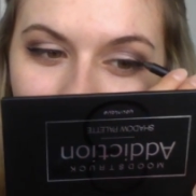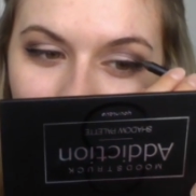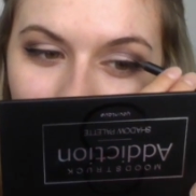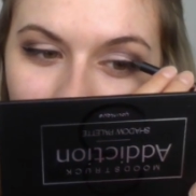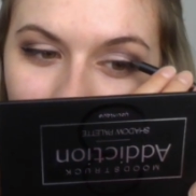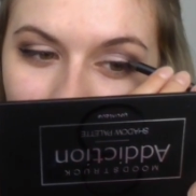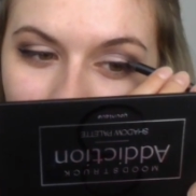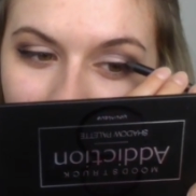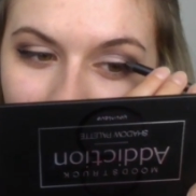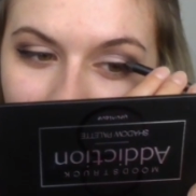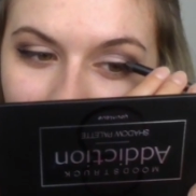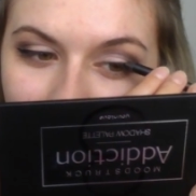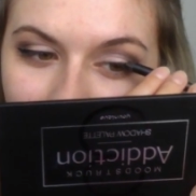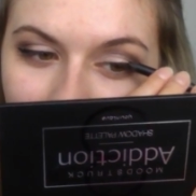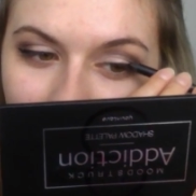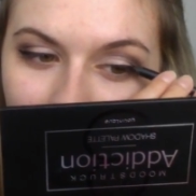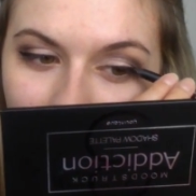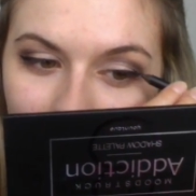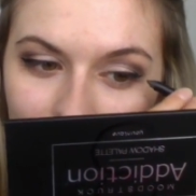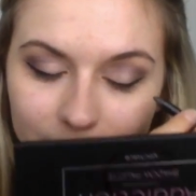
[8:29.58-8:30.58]

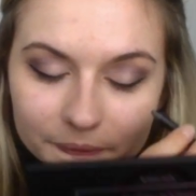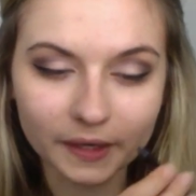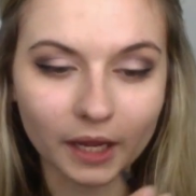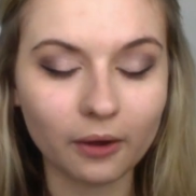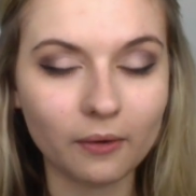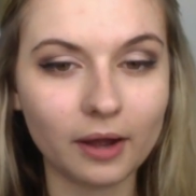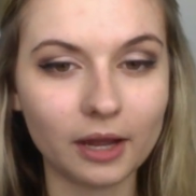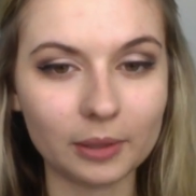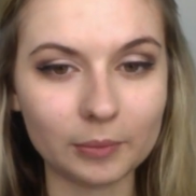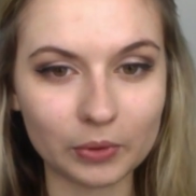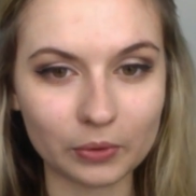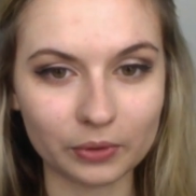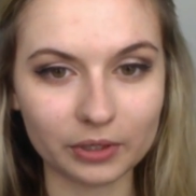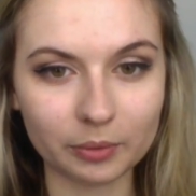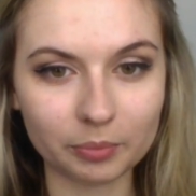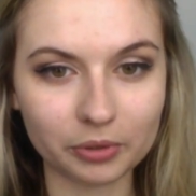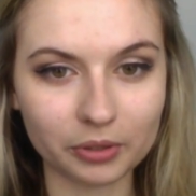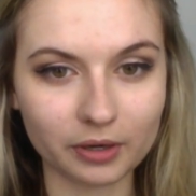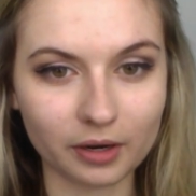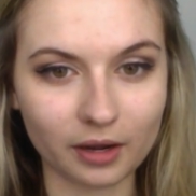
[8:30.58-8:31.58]
But now I'm going
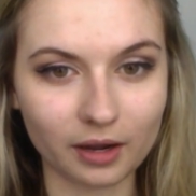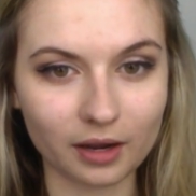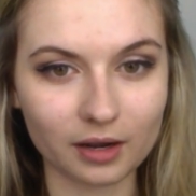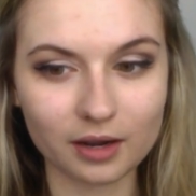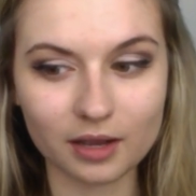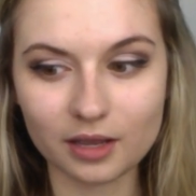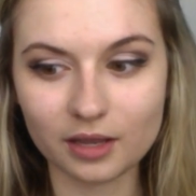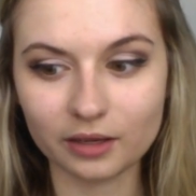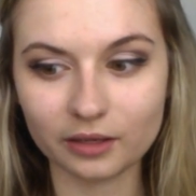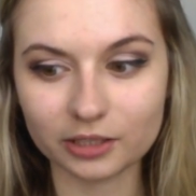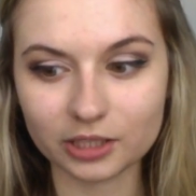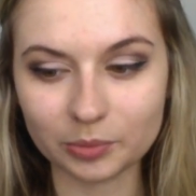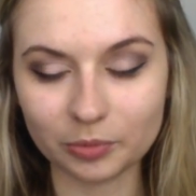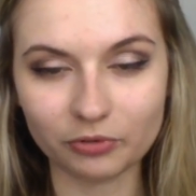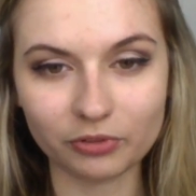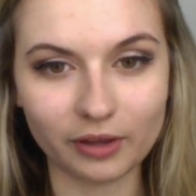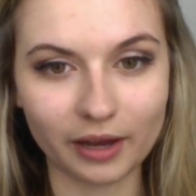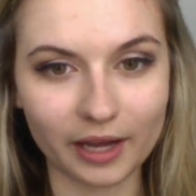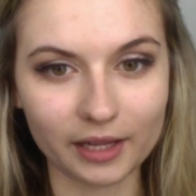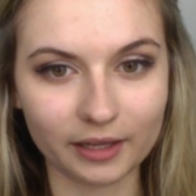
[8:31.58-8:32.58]
to put on some of
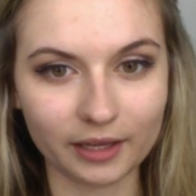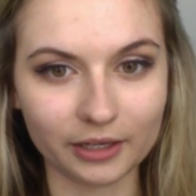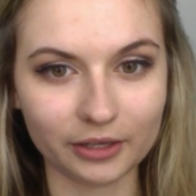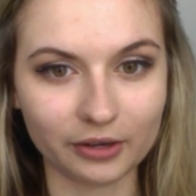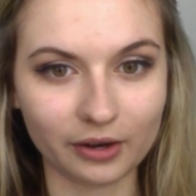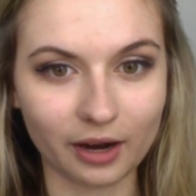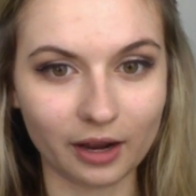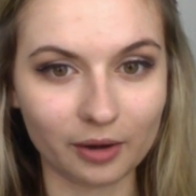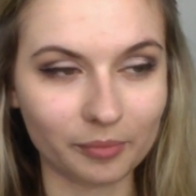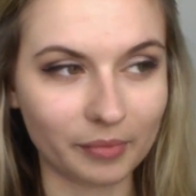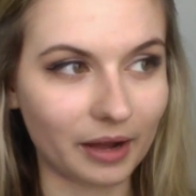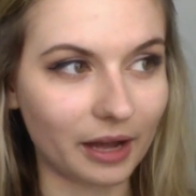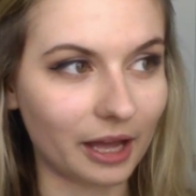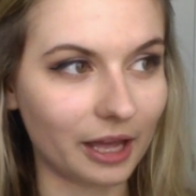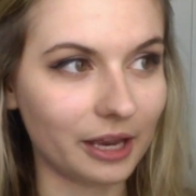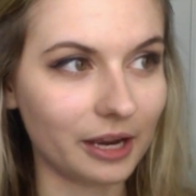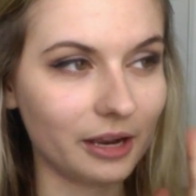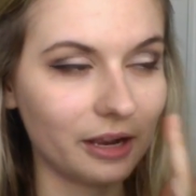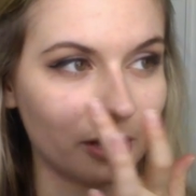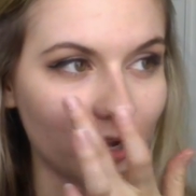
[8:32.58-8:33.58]
the eyeliner on
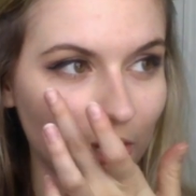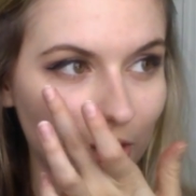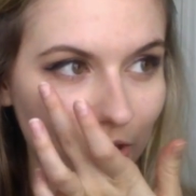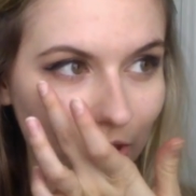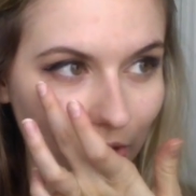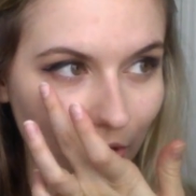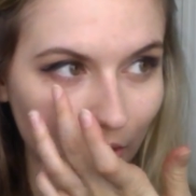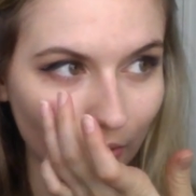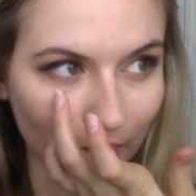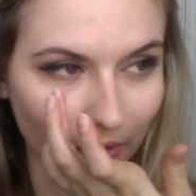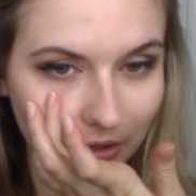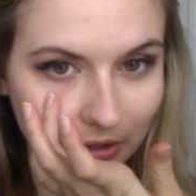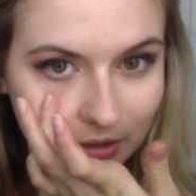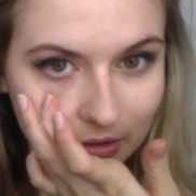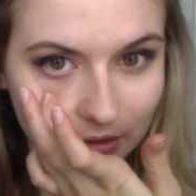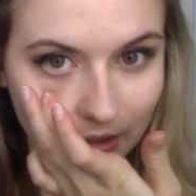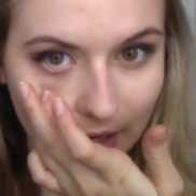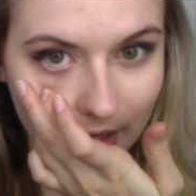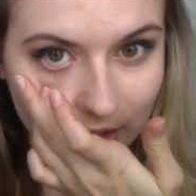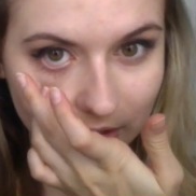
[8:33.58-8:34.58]
my lower
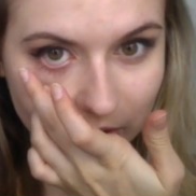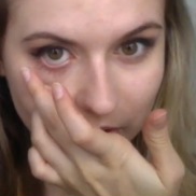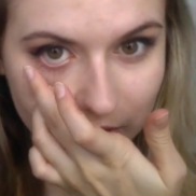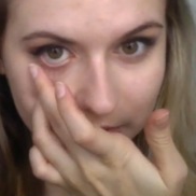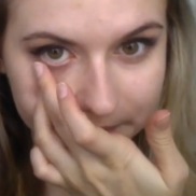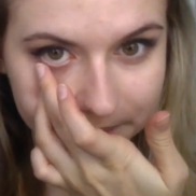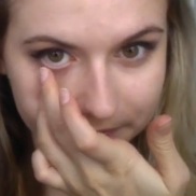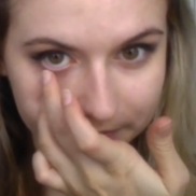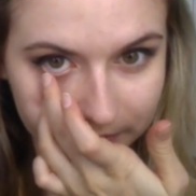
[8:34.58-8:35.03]
lash